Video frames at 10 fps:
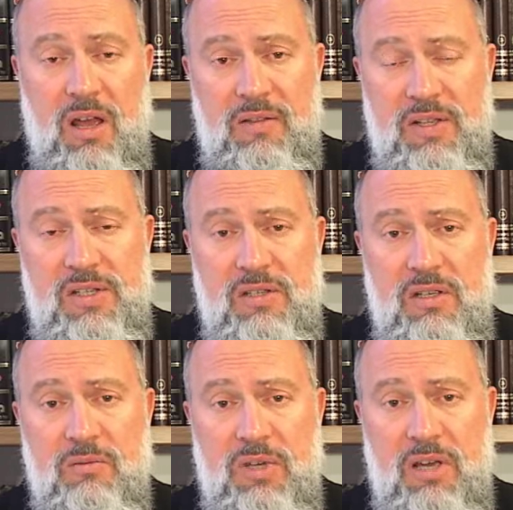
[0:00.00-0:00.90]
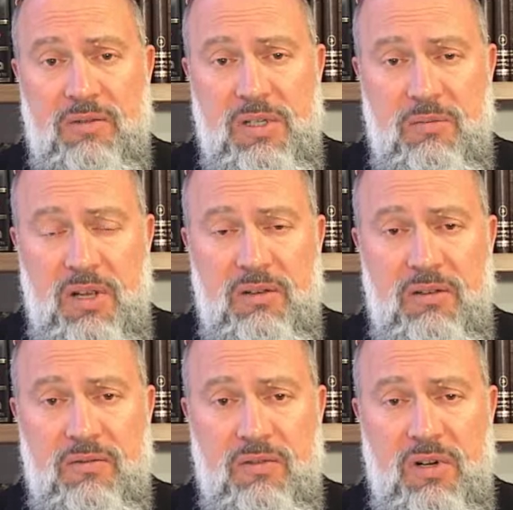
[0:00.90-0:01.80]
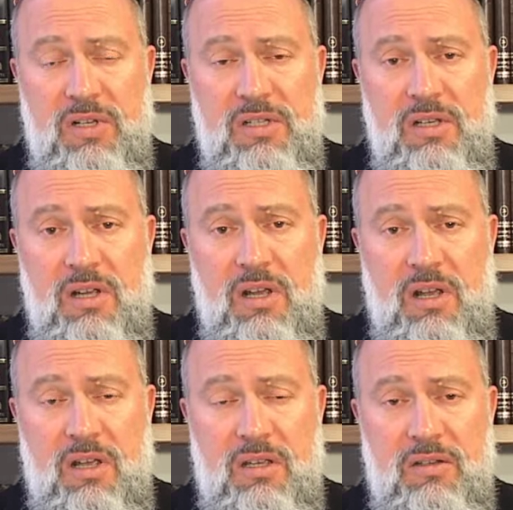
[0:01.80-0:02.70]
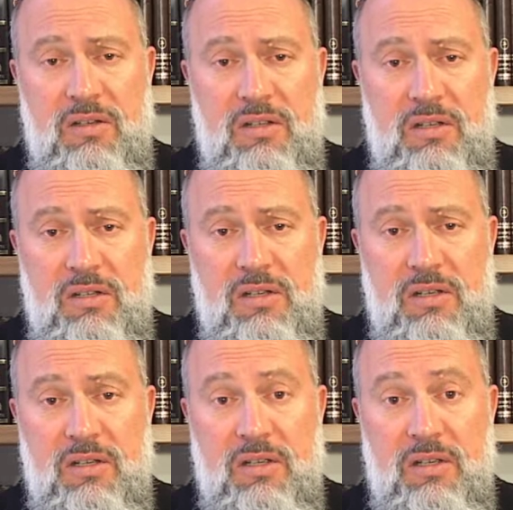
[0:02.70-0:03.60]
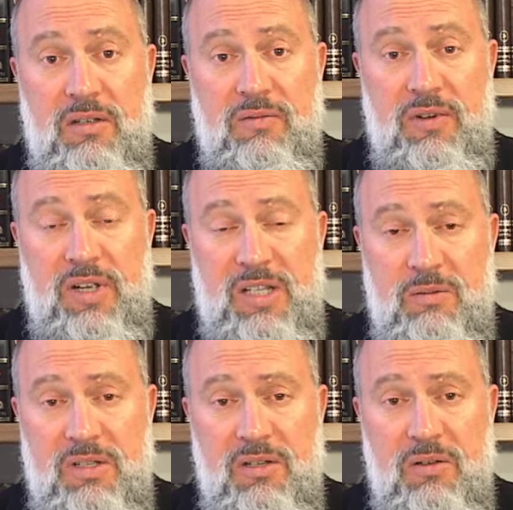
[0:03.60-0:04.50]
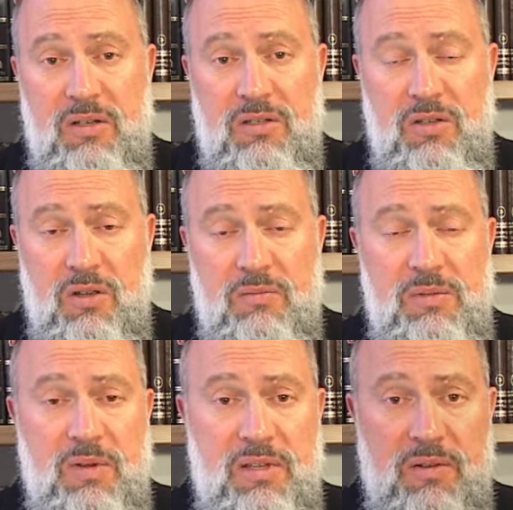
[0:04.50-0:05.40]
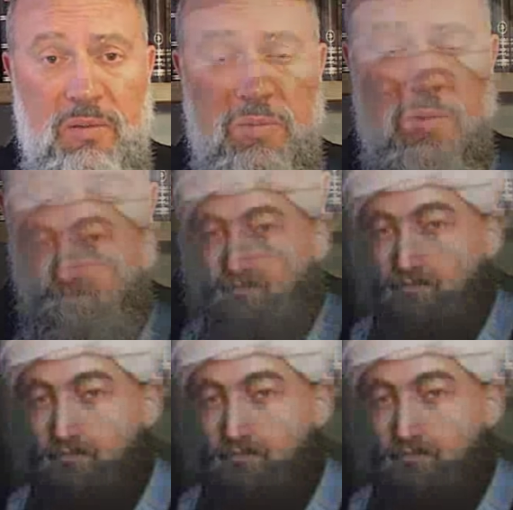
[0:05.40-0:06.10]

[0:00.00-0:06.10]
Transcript: And this we have explained for us in very explicit terms by the Rambam.